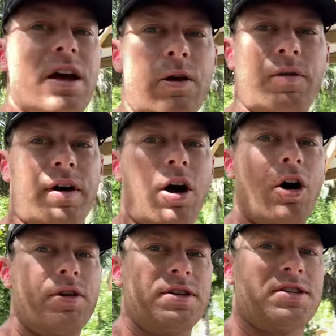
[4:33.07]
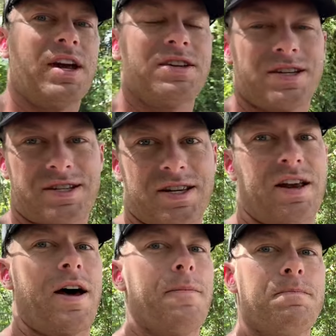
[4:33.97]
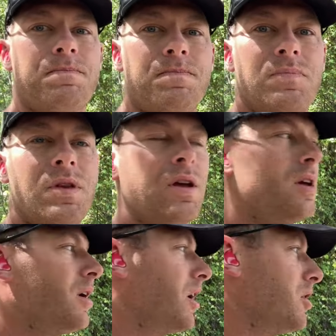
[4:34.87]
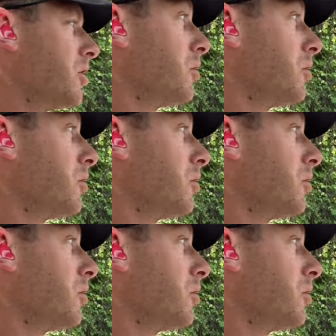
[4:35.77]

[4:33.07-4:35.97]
And we've got all these stations set up, and you